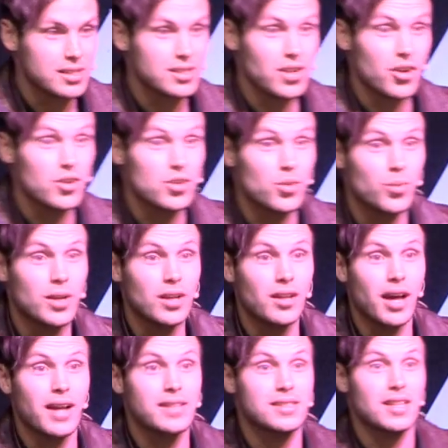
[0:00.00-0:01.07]
and started to
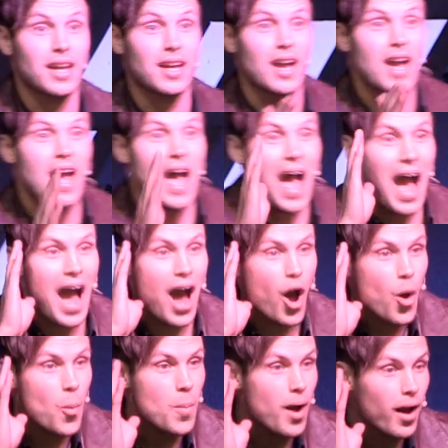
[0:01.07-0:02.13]
realize like
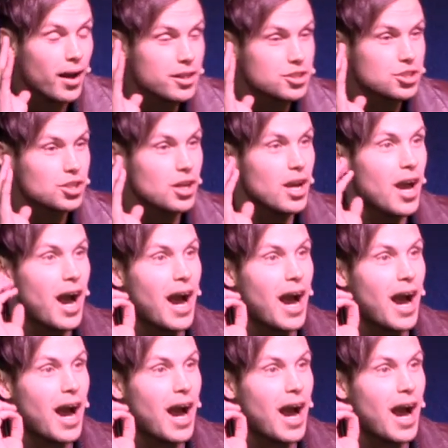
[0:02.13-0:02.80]
how much